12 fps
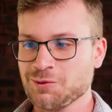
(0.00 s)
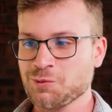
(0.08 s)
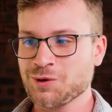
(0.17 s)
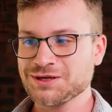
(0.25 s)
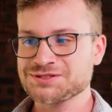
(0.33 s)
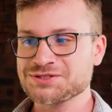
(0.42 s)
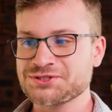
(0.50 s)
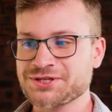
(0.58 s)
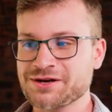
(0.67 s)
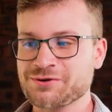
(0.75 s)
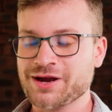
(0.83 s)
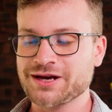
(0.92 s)
Once it's
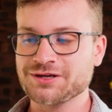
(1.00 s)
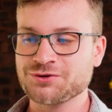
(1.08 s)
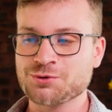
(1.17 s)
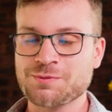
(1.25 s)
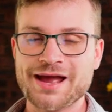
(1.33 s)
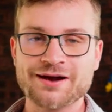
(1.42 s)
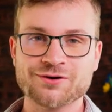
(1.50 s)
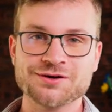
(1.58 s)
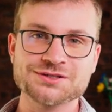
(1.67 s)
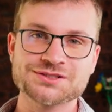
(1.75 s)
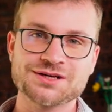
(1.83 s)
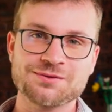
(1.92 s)
generated, your
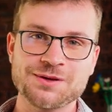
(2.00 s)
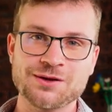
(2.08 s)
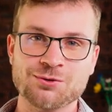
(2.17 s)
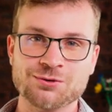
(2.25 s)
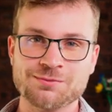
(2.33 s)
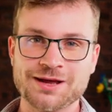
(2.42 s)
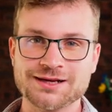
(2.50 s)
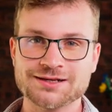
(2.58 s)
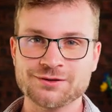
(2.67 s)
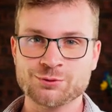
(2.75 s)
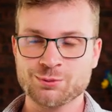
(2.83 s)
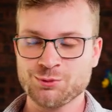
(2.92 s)
background is going to be
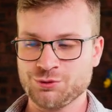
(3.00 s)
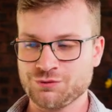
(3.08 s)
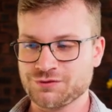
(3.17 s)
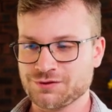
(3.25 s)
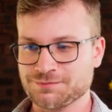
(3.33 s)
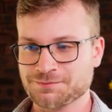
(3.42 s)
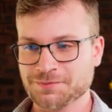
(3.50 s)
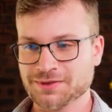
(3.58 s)
automatically removed.